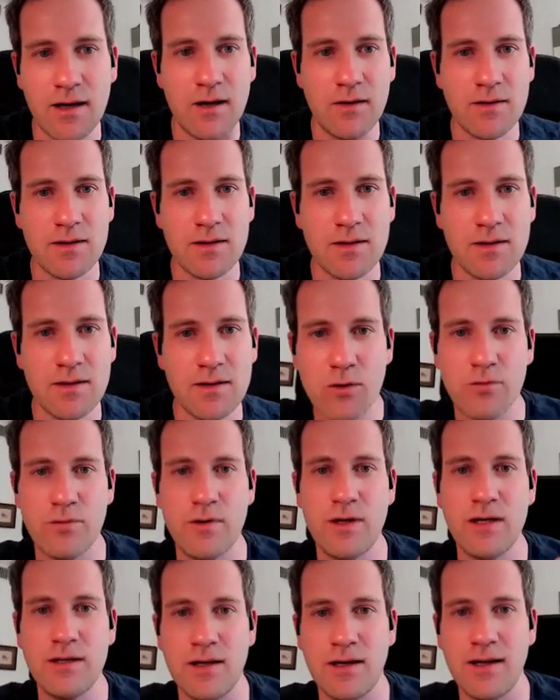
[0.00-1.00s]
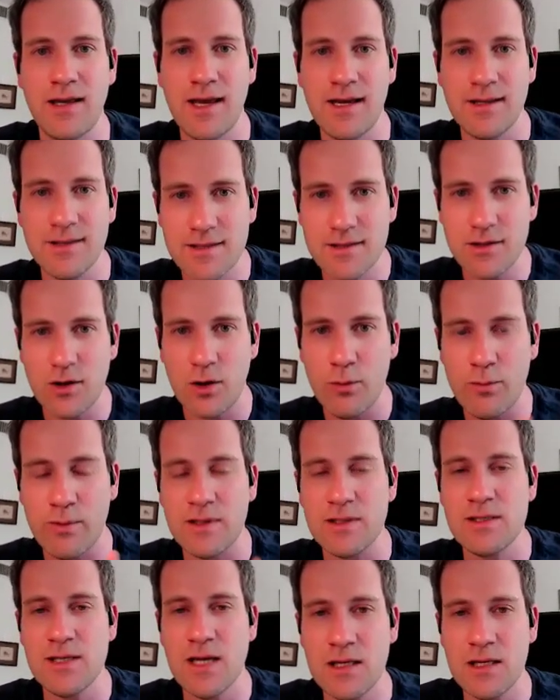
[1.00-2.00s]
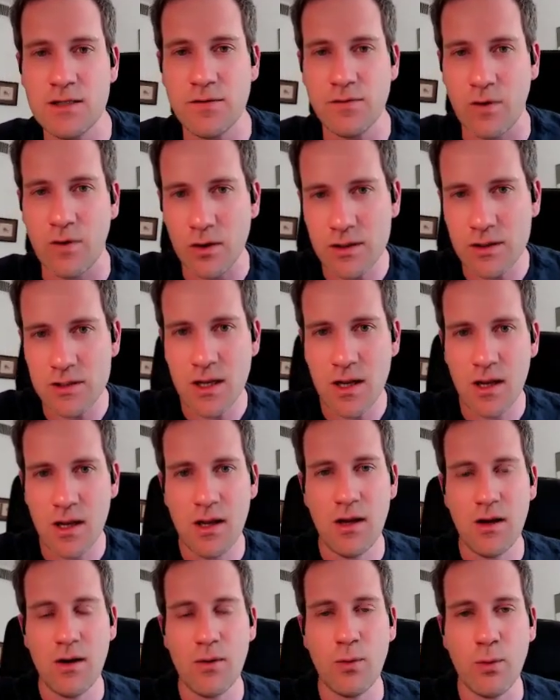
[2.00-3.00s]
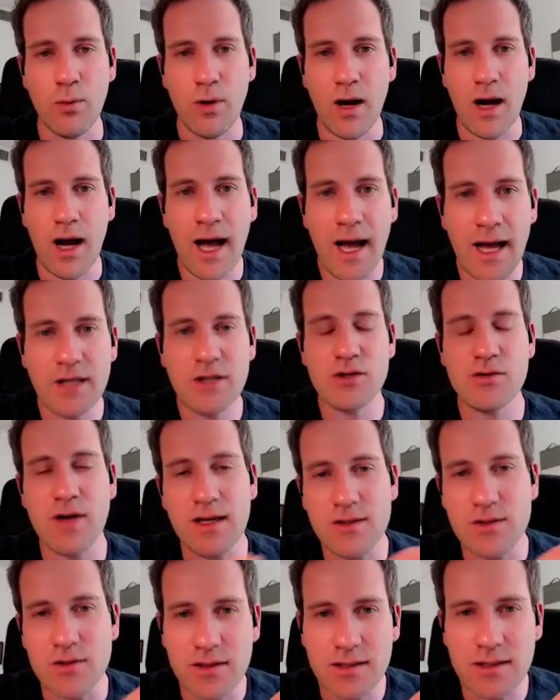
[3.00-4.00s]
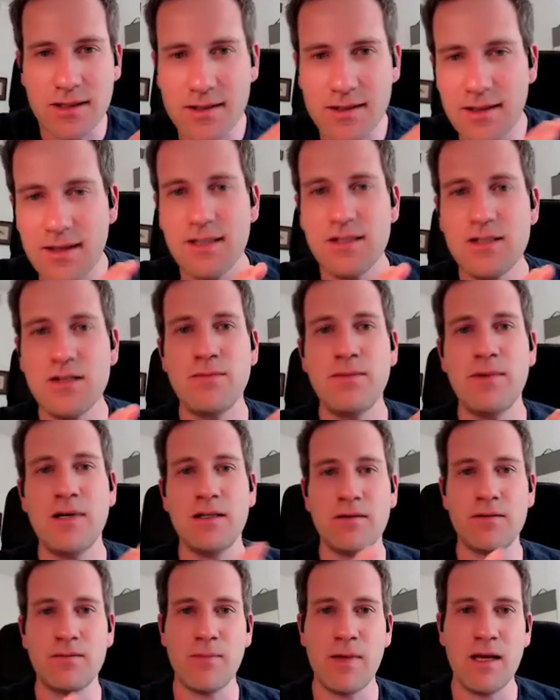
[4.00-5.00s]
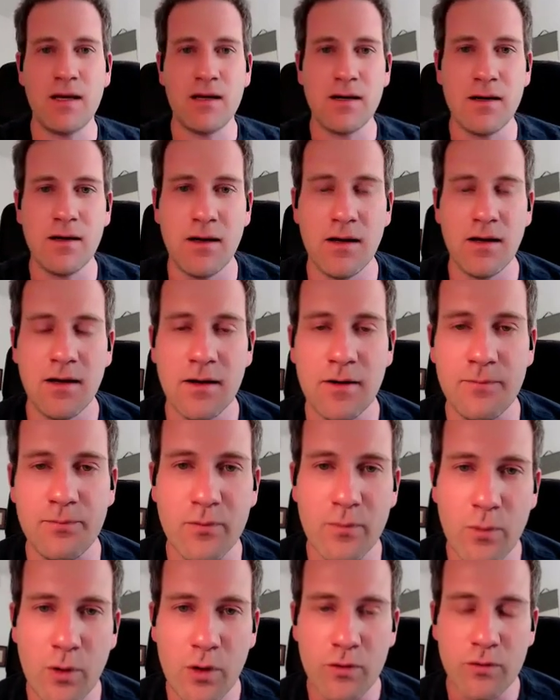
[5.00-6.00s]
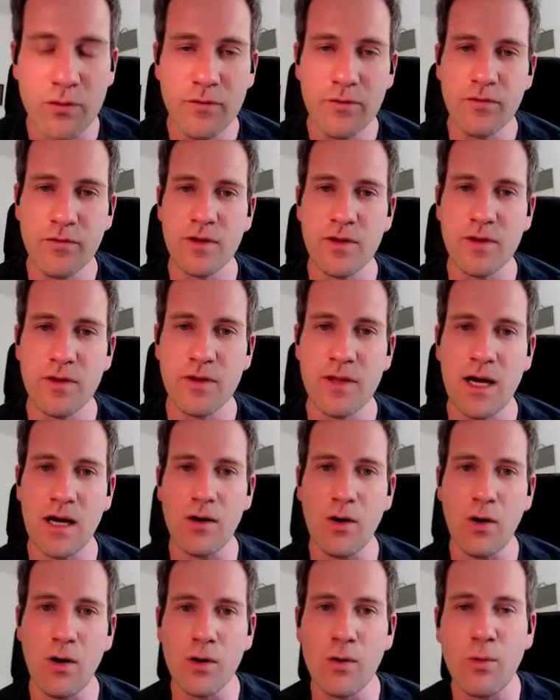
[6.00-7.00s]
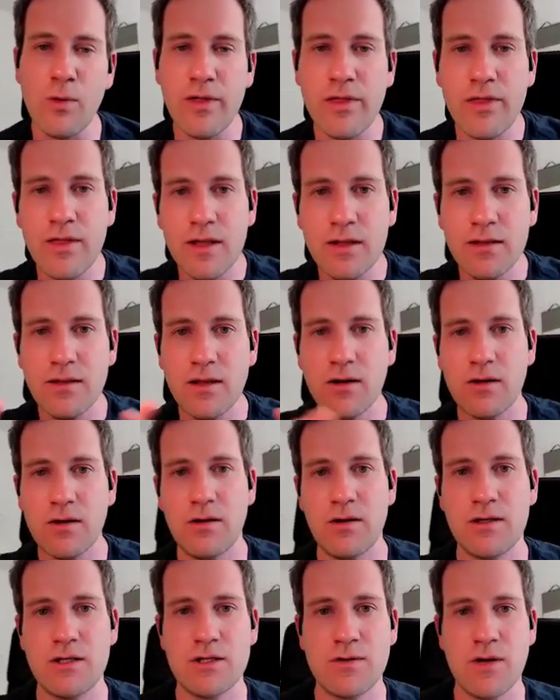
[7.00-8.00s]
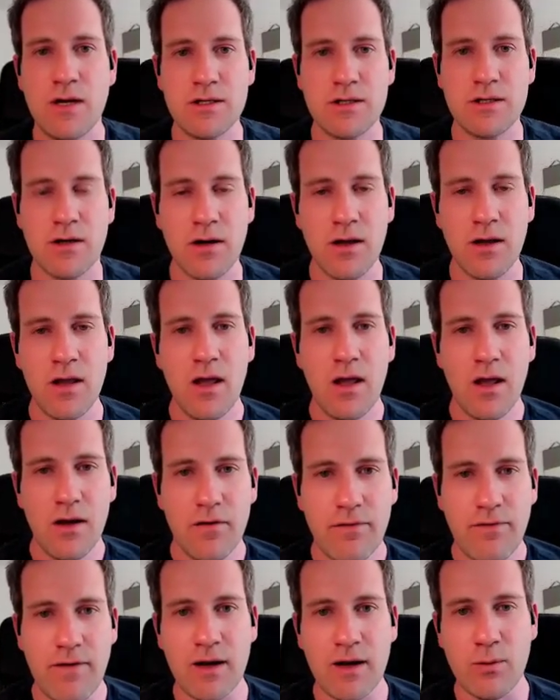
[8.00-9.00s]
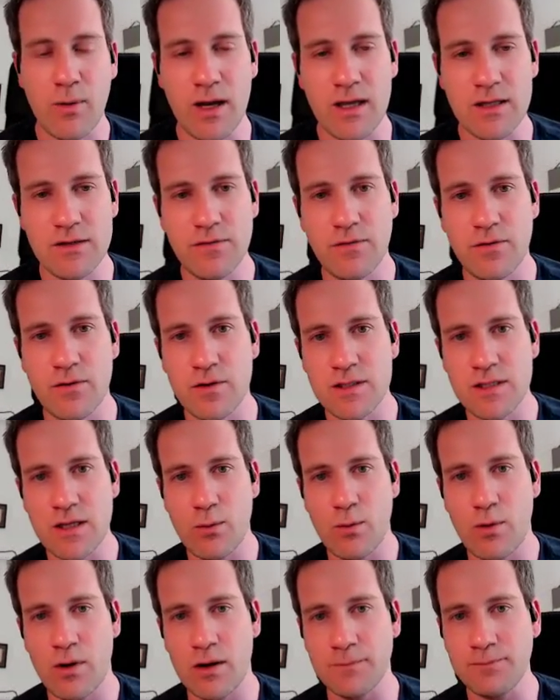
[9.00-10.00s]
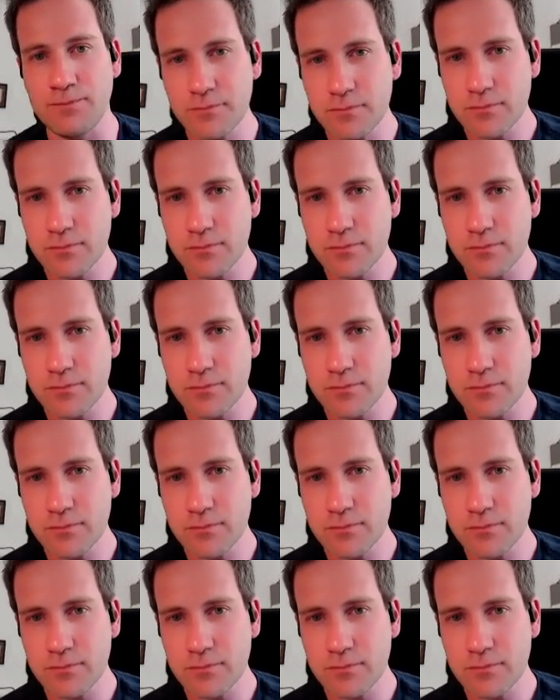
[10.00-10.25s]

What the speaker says: now, the system is so rigged against open science folks. I try to little bit make more room for that, or within the current structure, find ways for someone